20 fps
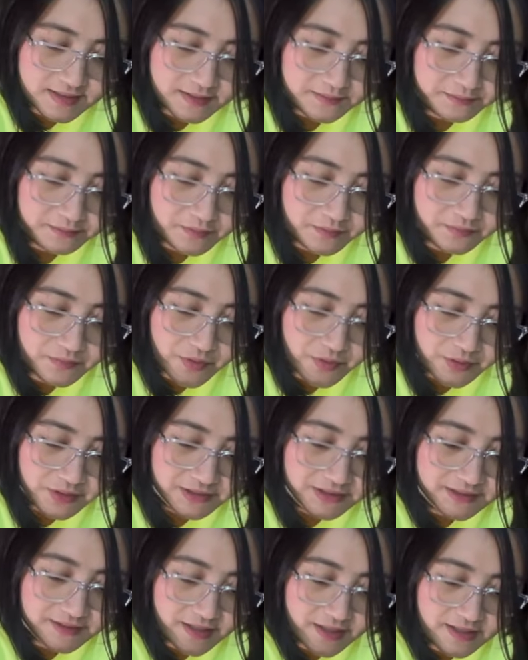It's a
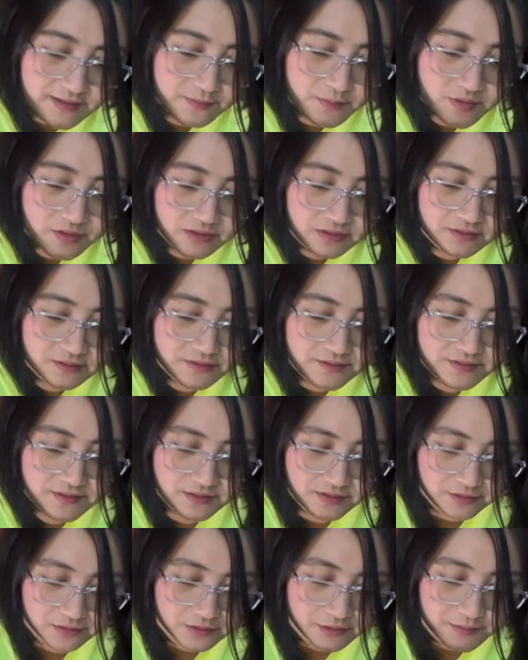30 days miracle
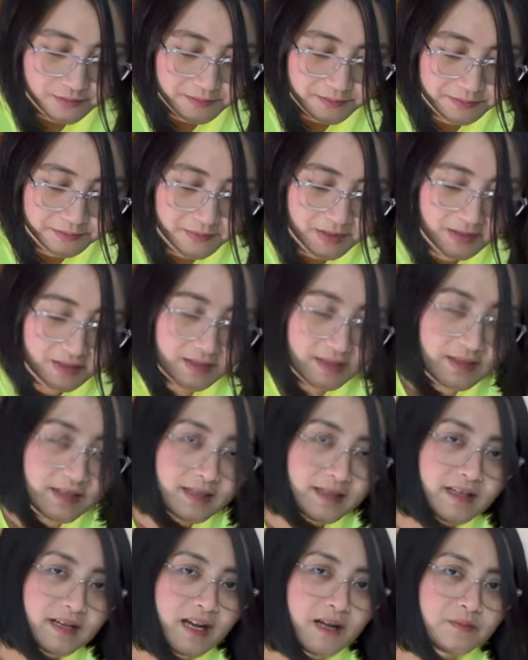serum.
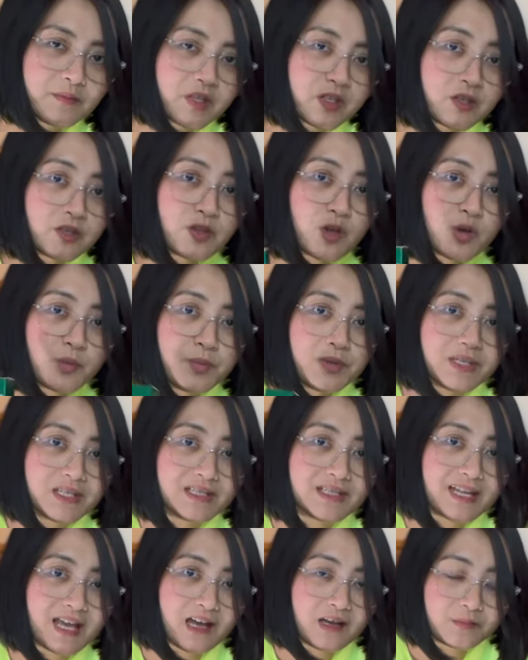I'm not gonna open
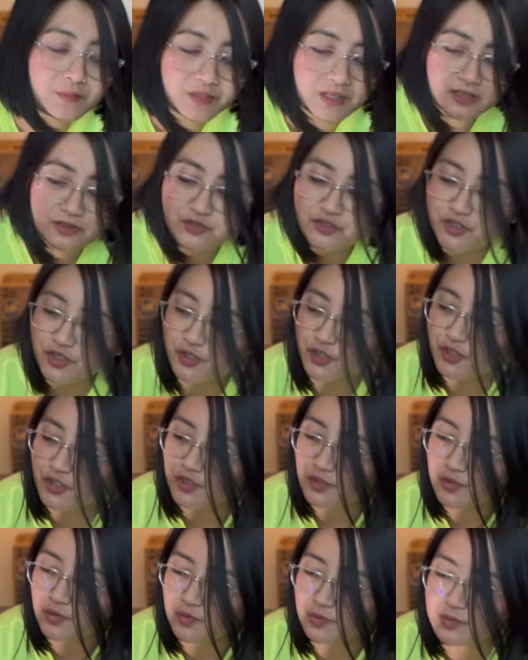it now, but I'll show
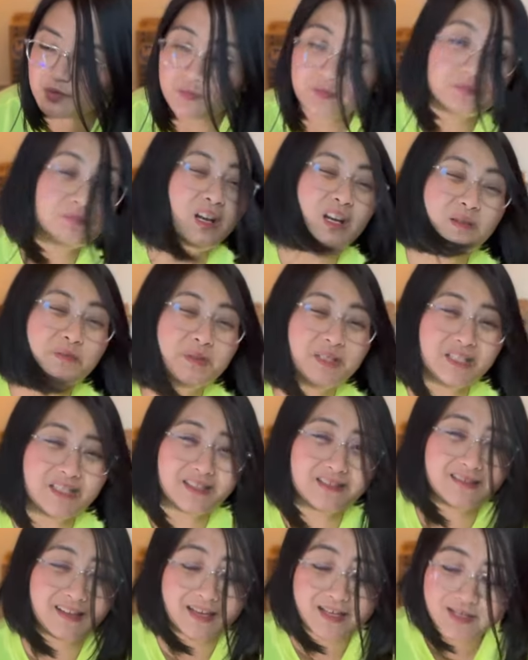you probably
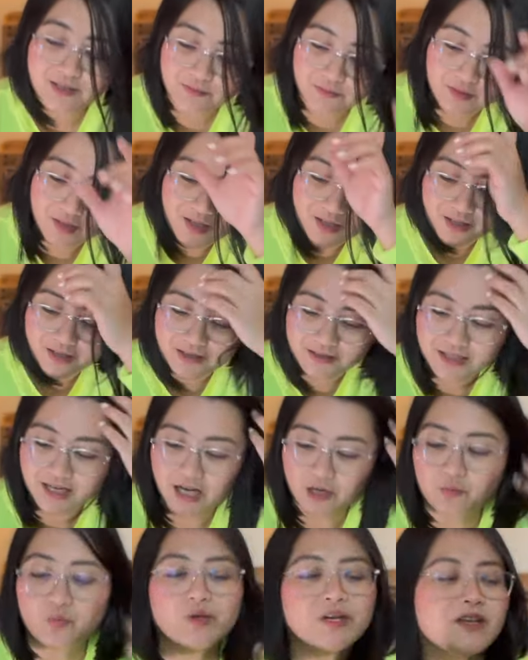in the next vlog
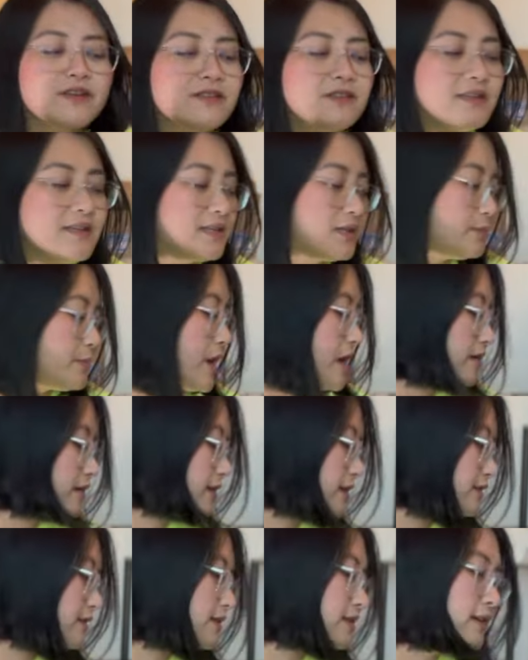what I think about
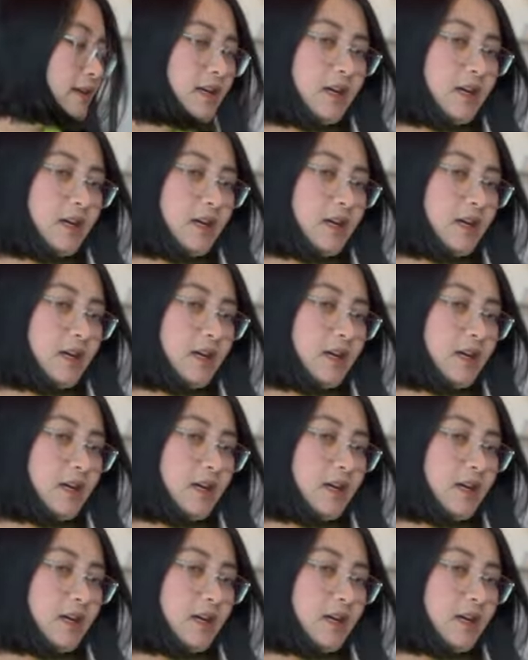it.